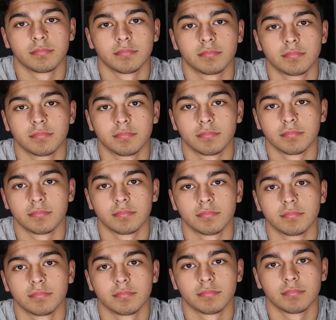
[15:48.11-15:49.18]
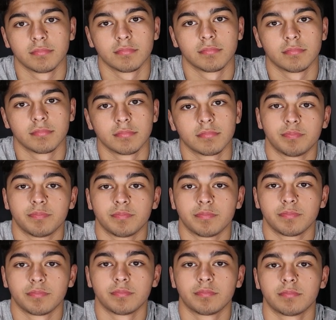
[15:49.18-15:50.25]

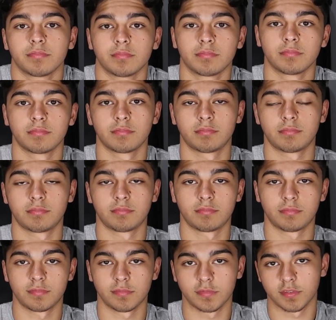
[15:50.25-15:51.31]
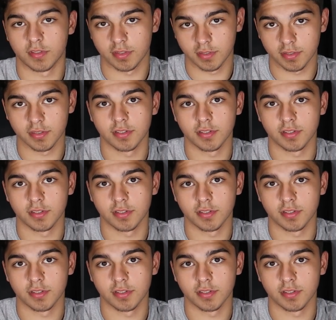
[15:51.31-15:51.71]
The person shown says nothing.